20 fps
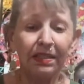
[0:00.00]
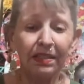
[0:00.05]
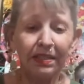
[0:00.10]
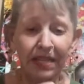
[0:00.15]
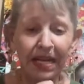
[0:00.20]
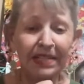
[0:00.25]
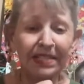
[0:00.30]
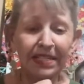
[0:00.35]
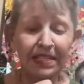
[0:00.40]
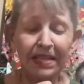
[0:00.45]

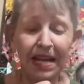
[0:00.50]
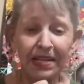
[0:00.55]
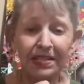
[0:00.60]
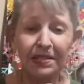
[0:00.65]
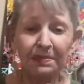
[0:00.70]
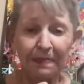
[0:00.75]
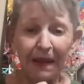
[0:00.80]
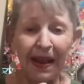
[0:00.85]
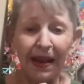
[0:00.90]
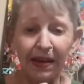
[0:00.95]
nice,
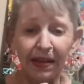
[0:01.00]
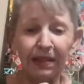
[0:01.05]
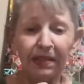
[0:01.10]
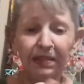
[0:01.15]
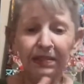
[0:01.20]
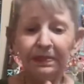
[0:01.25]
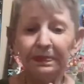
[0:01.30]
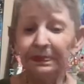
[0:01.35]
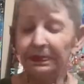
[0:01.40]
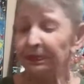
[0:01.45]
nice
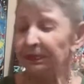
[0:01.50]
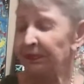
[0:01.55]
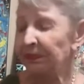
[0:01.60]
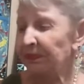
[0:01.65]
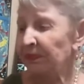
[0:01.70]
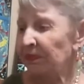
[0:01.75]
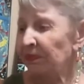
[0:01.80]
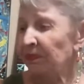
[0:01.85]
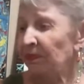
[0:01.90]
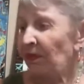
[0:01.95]
bangle.
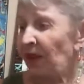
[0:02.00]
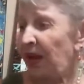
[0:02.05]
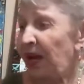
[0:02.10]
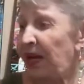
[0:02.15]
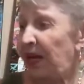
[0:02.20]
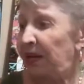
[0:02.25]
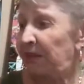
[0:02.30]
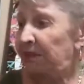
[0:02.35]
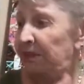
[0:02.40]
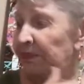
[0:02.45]

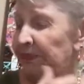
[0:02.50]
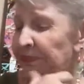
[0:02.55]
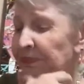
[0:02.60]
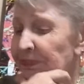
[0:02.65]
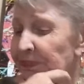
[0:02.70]
Um,